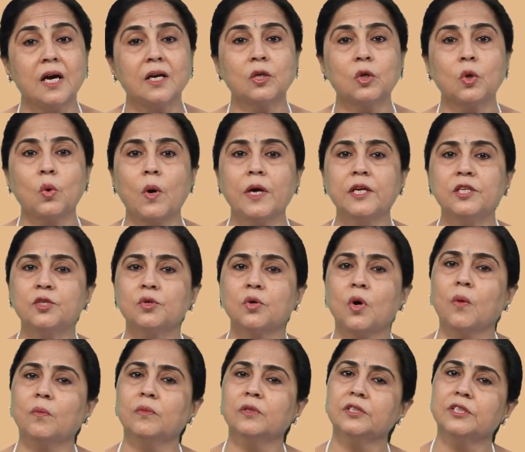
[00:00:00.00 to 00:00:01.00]
are quite
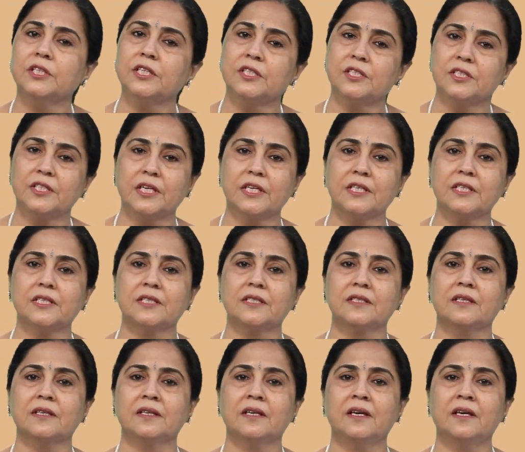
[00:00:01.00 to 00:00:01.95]
common these days.